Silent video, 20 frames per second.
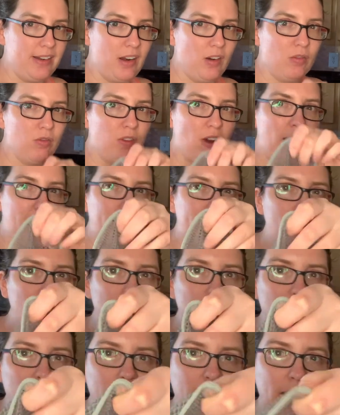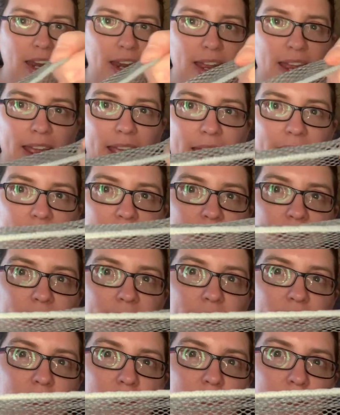Right, so look at it. It
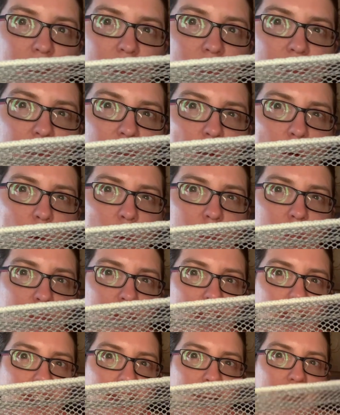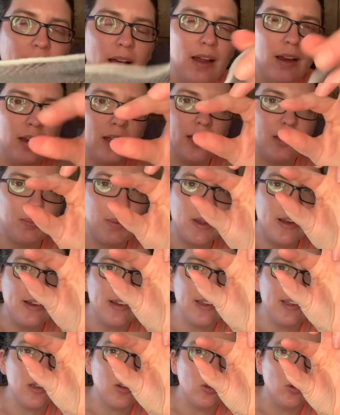is so thin. A uh, sponge
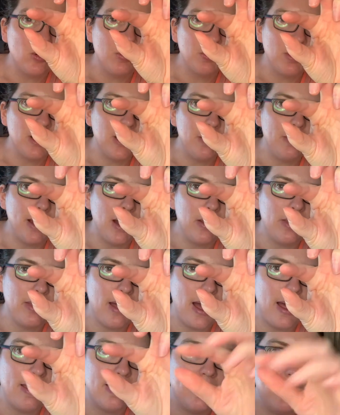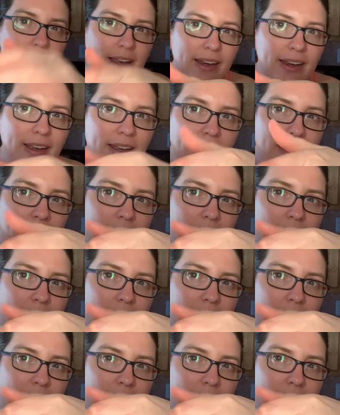is oh, probably about that thick.